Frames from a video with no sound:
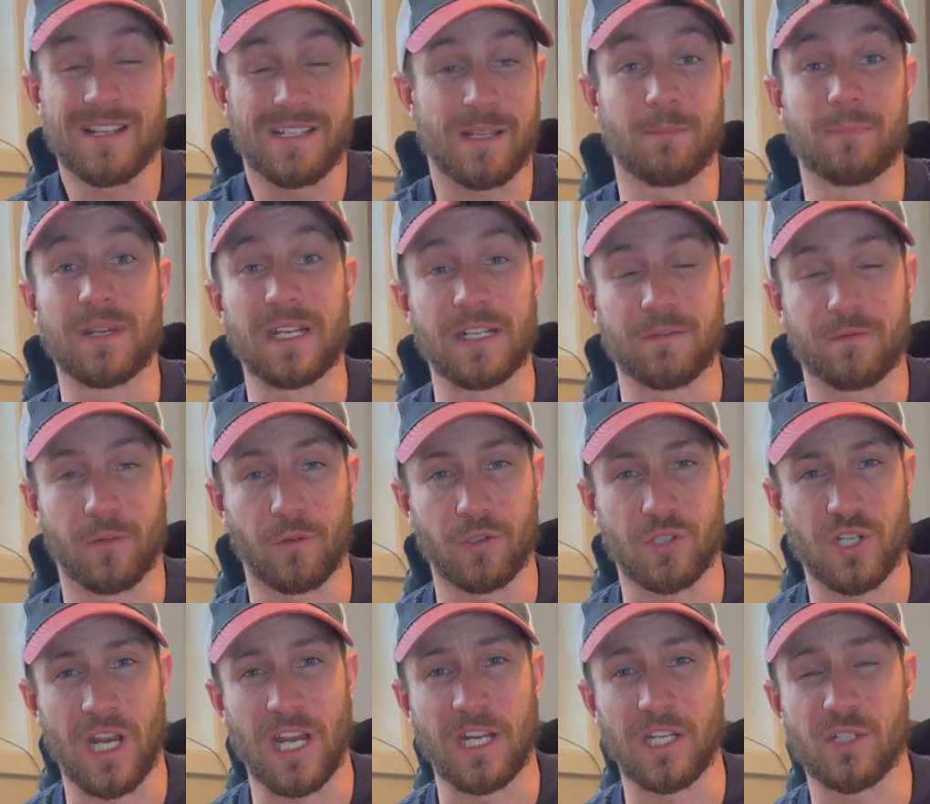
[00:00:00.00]
some meaningful
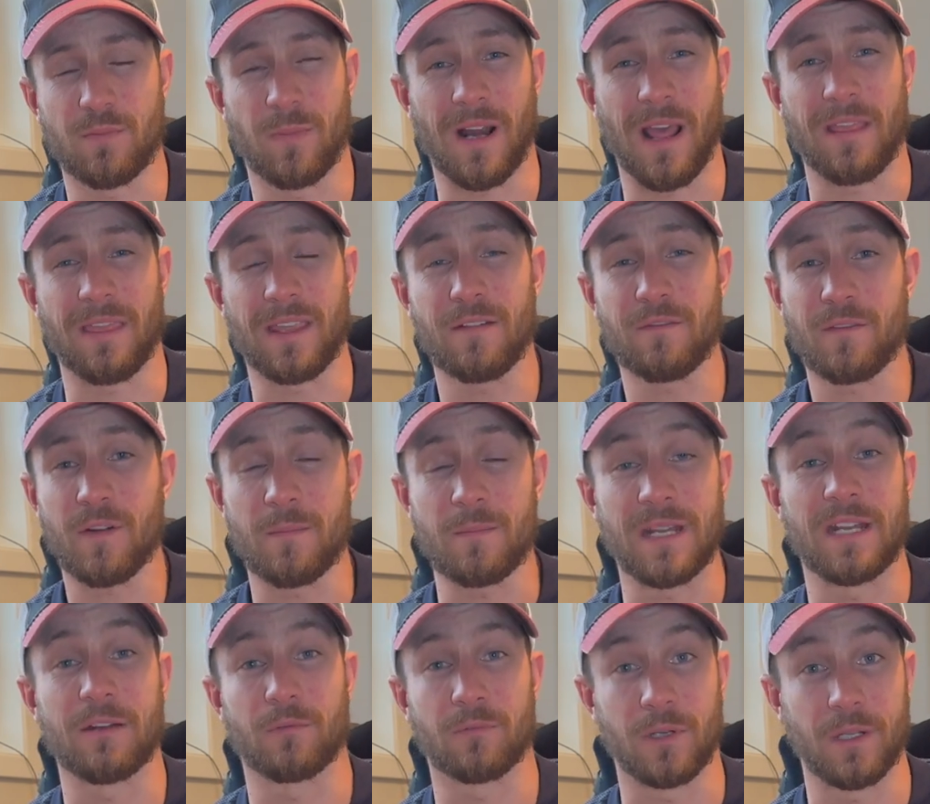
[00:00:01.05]
change. But I think for
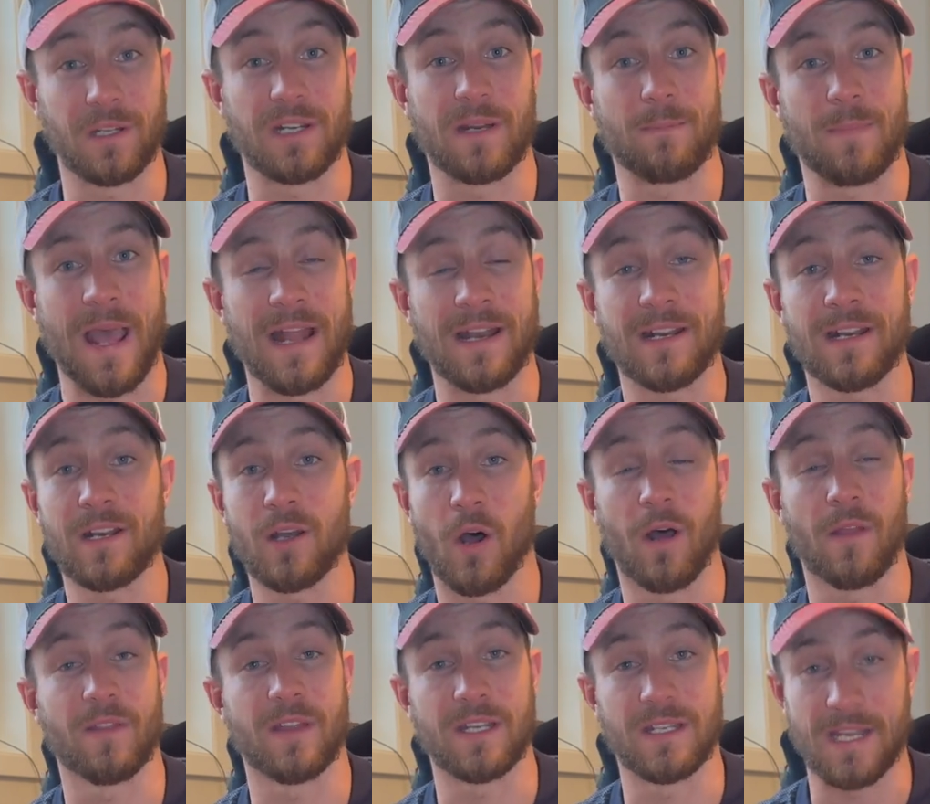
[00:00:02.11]
me, it really depended
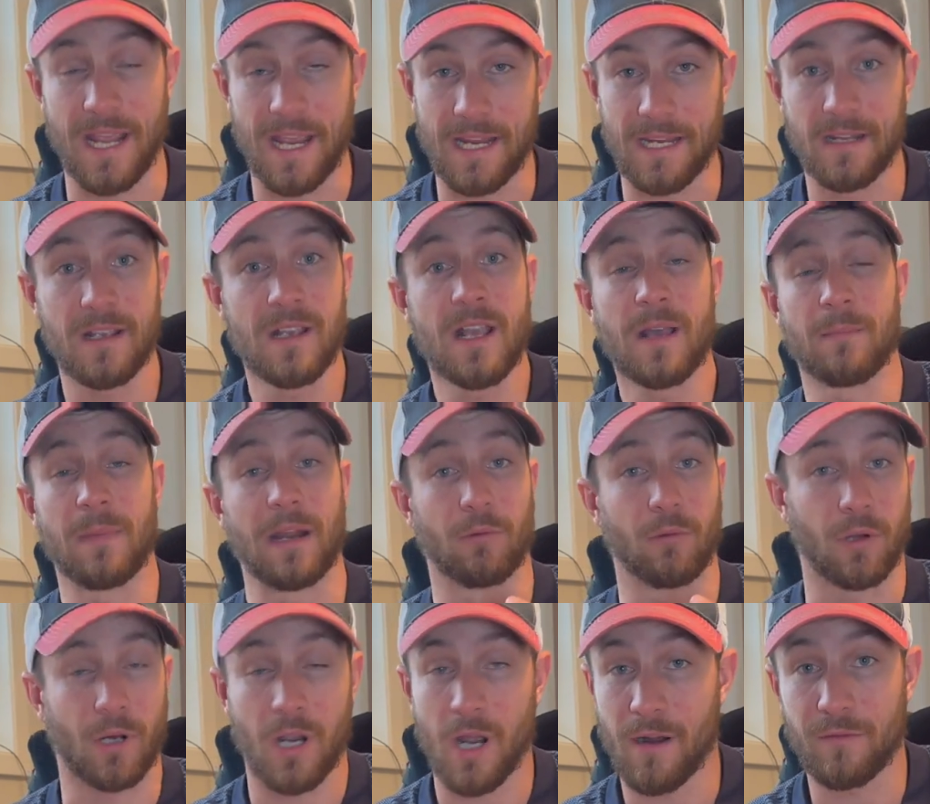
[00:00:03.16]
on the day, my
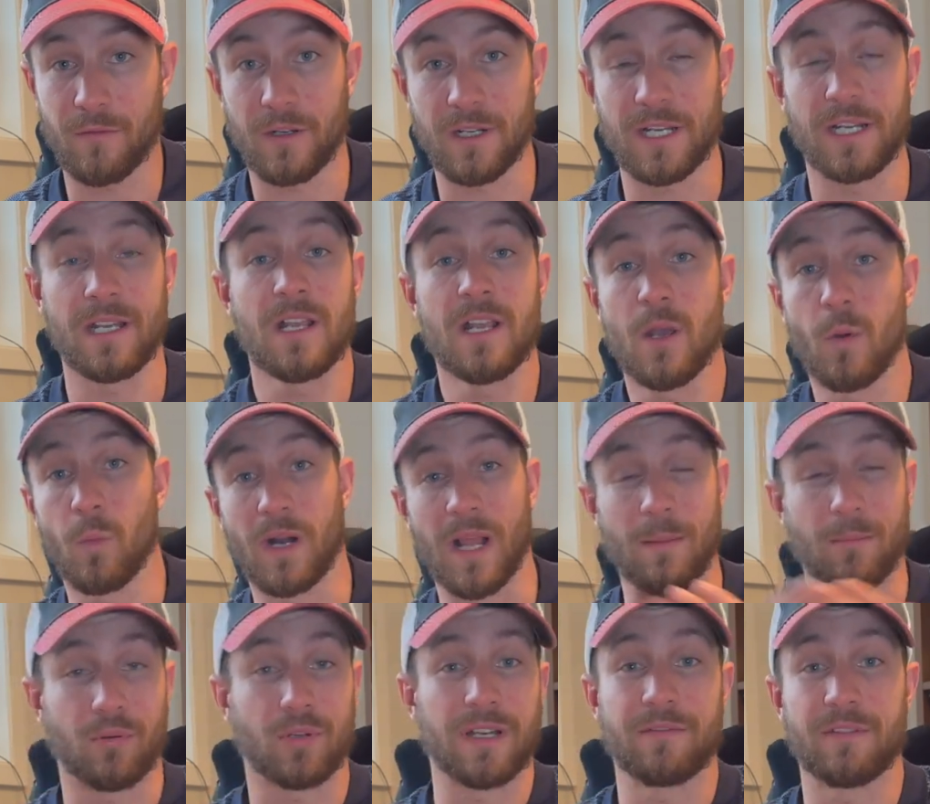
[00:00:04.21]
recovery, what I
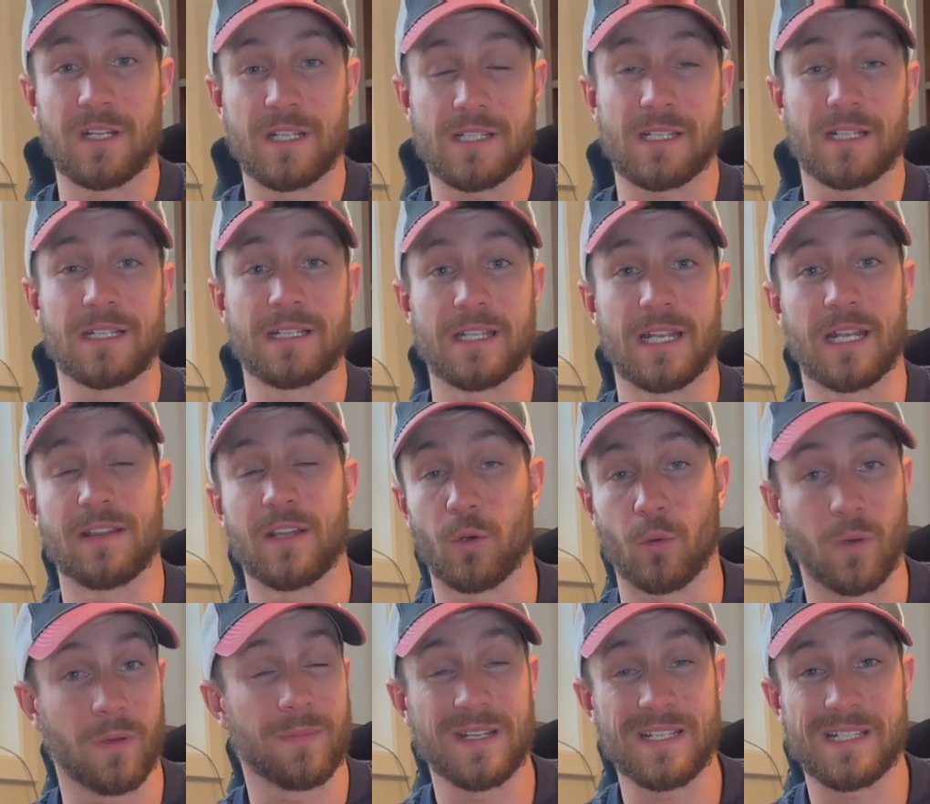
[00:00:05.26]
previously did. There
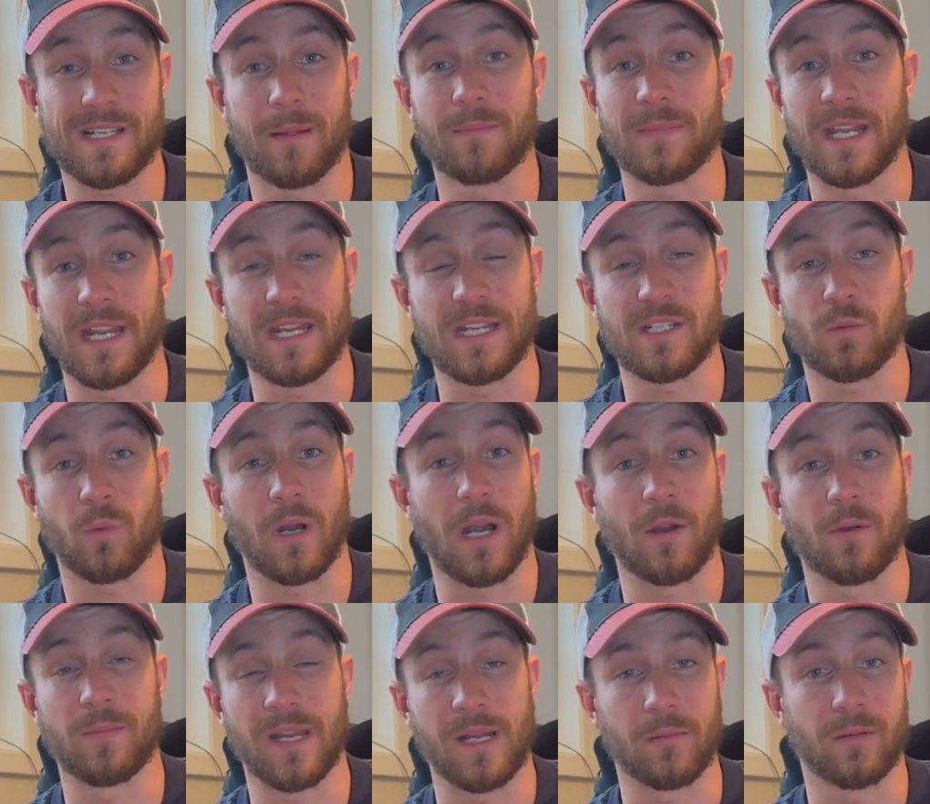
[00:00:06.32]
would be some days where I
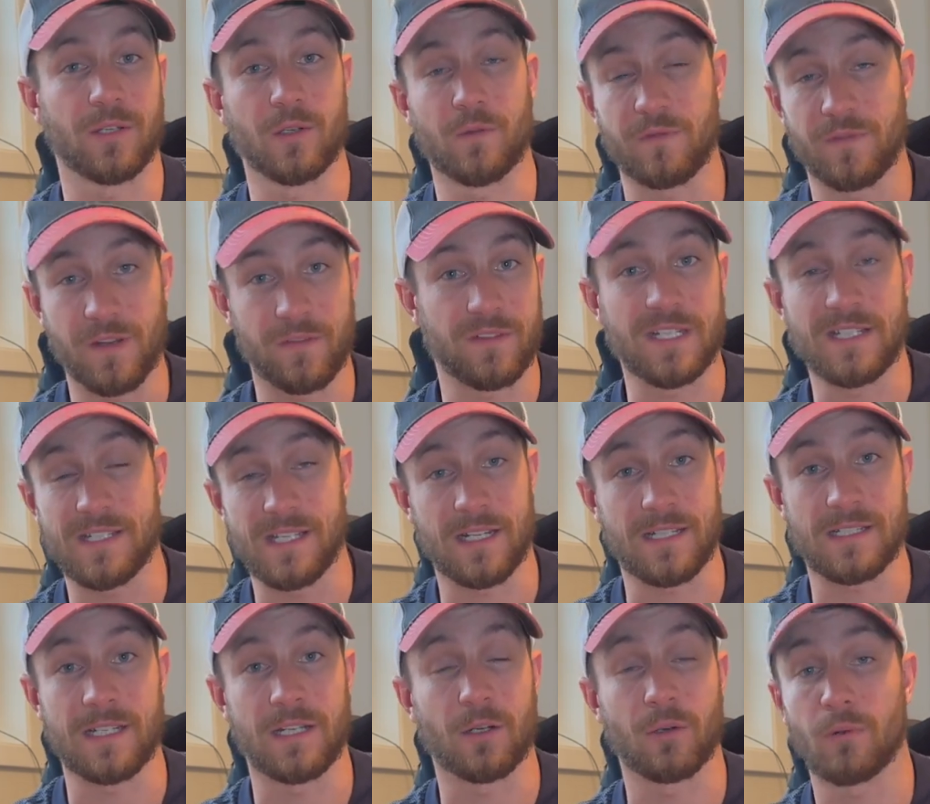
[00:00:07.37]
would be able to do 50,
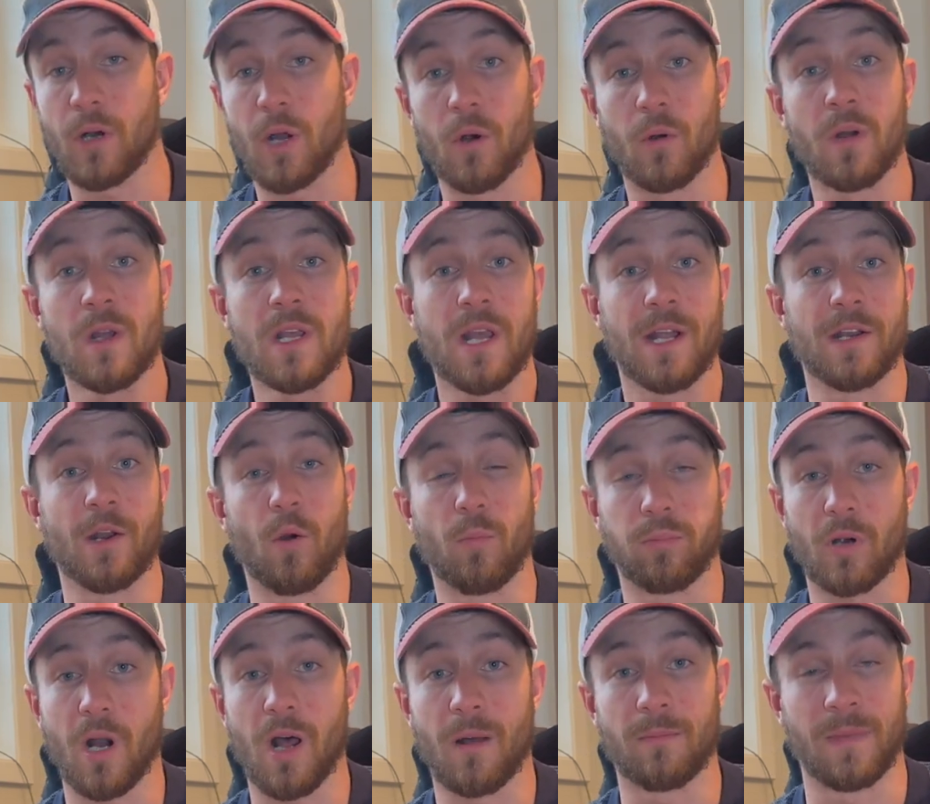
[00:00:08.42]
60 in a row, no
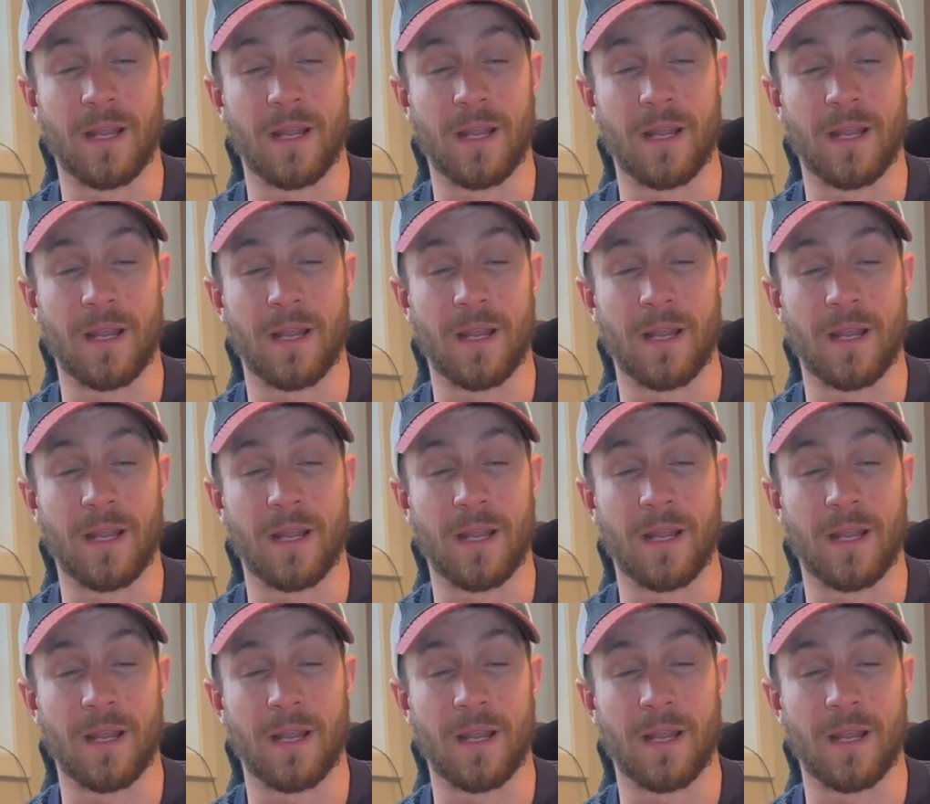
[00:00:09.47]
problem.